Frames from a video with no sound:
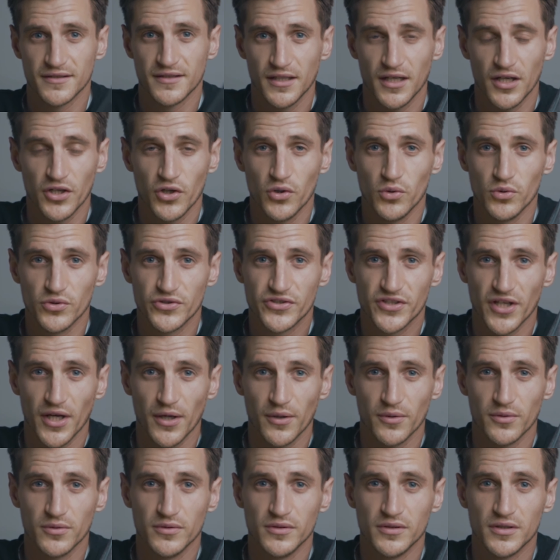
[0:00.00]
and
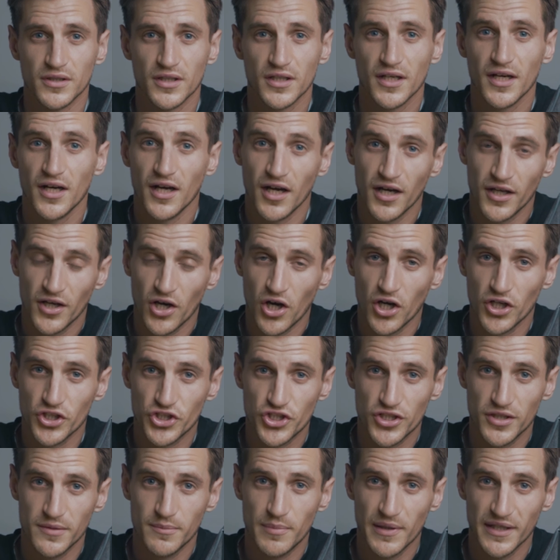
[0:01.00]
also an
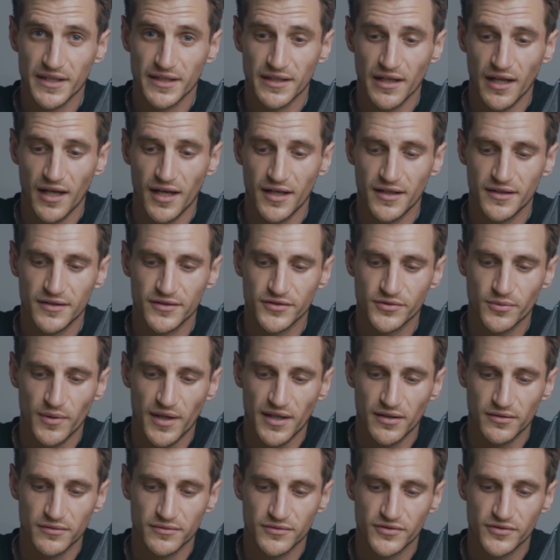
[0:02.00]
RGB light as well.